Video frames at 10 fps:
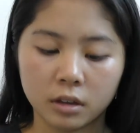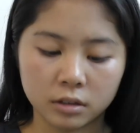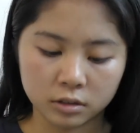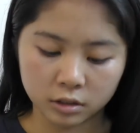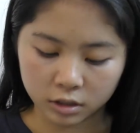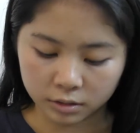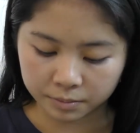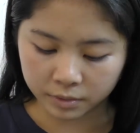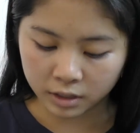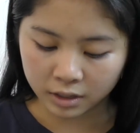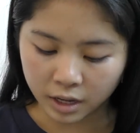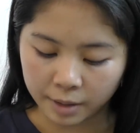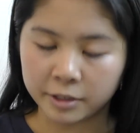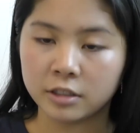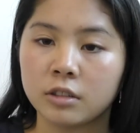So
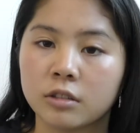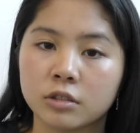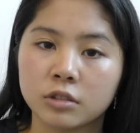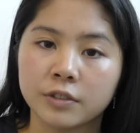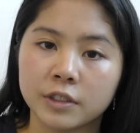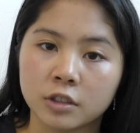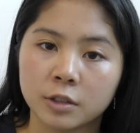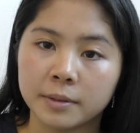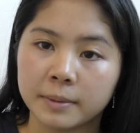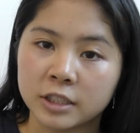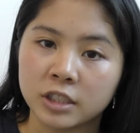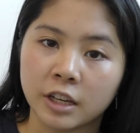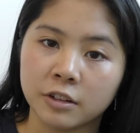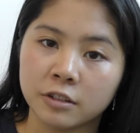I'm actually not sure if this is going to be my shade or